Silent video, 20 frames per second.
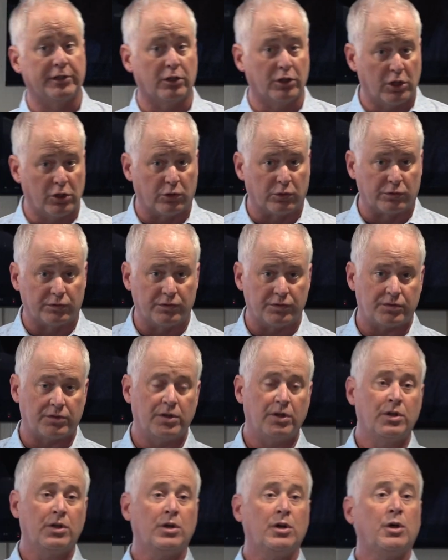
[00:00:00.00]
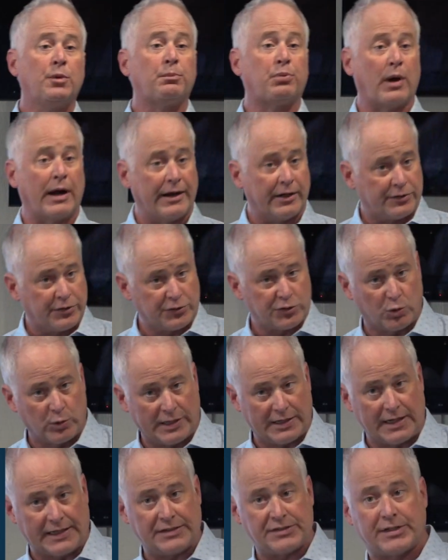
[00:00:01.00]
loans. Prior to
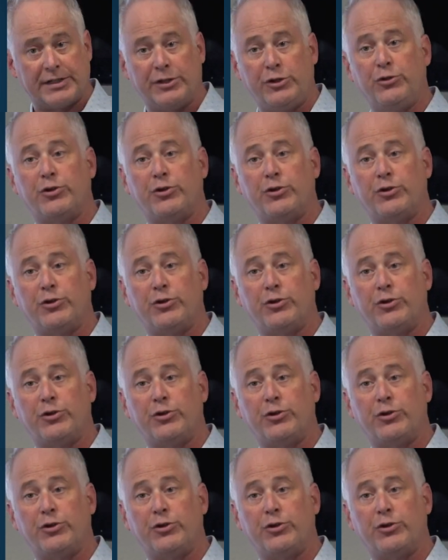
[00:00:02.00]
2019,